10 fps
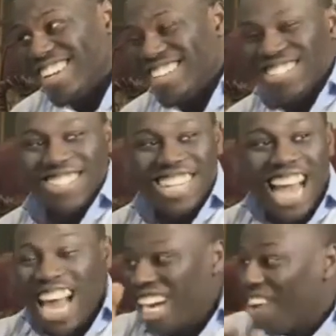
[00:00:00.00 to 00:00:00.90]
So they
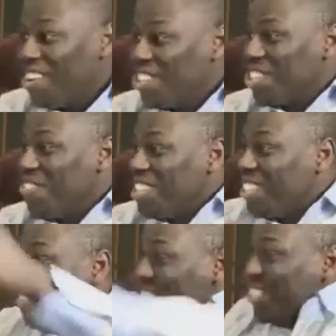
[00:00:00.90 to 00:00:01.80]
are now going to support
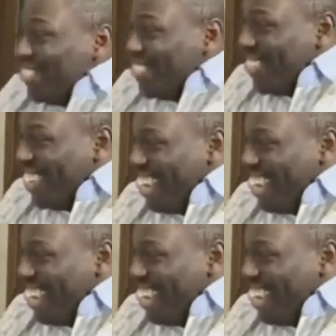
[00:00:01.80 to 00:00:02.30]
a born to rule.